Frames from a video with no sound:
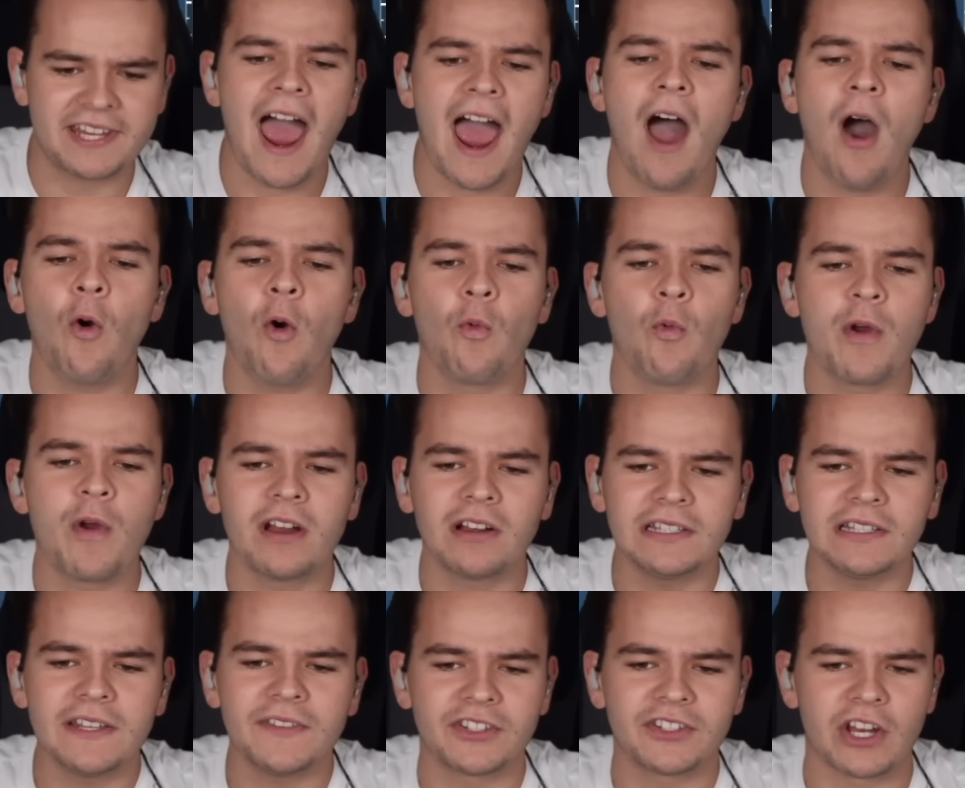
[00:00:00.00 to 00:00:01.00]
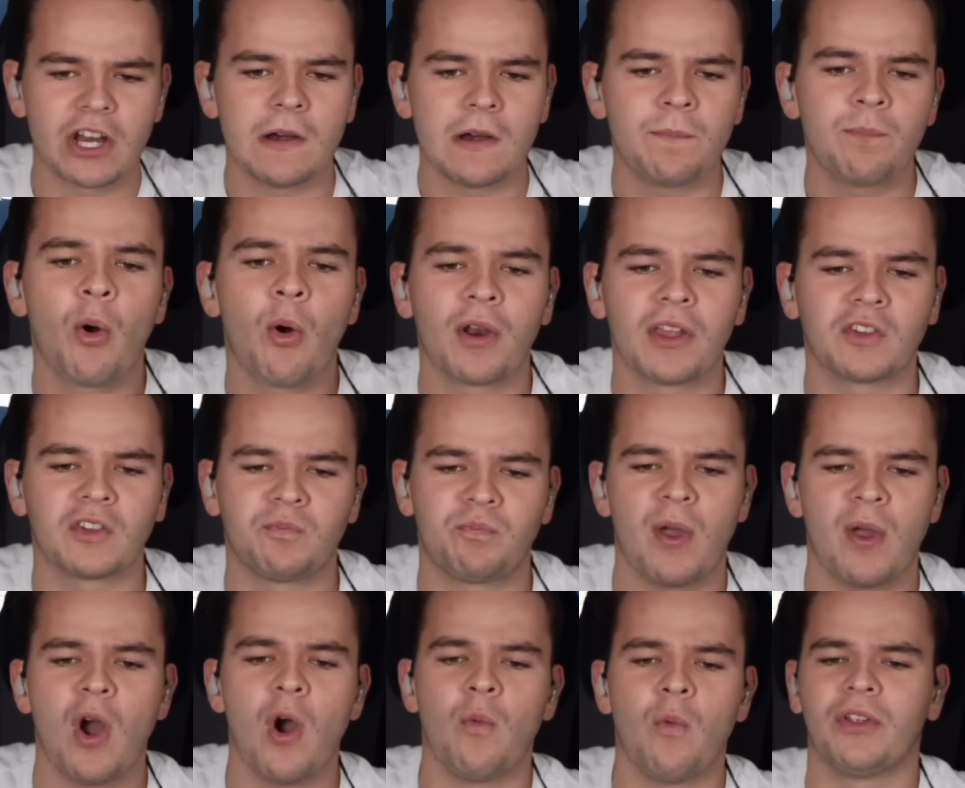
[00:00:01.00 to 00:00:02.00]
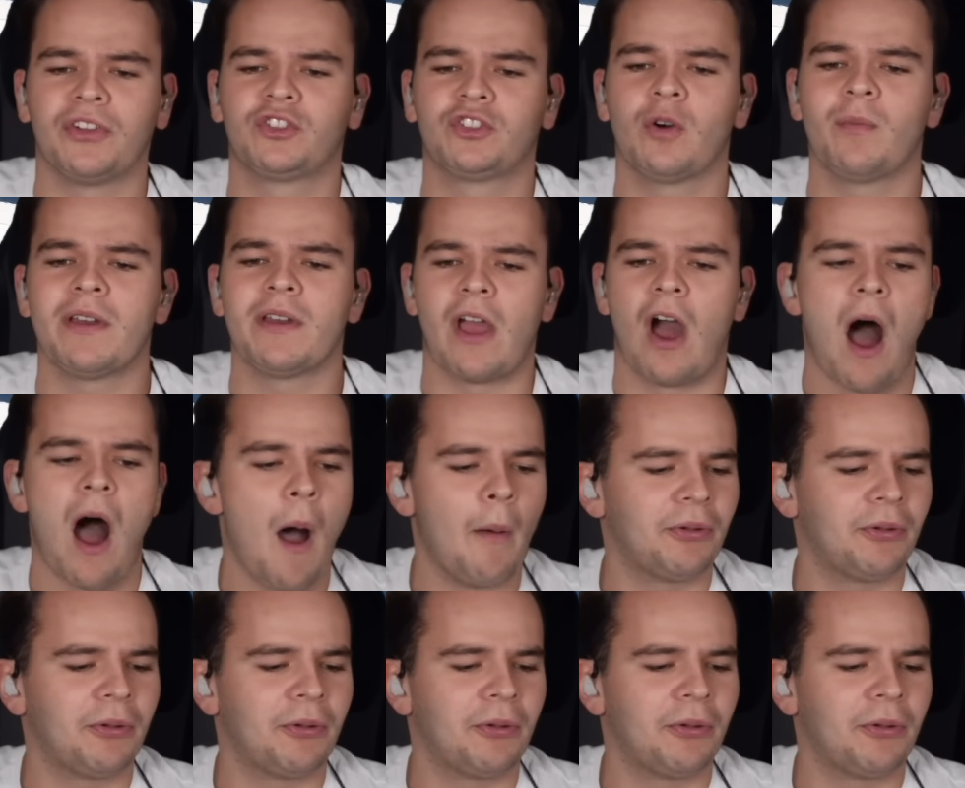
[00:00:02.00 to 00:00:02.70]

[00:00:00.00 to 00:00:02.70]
It's how weirdly this airport is built with so many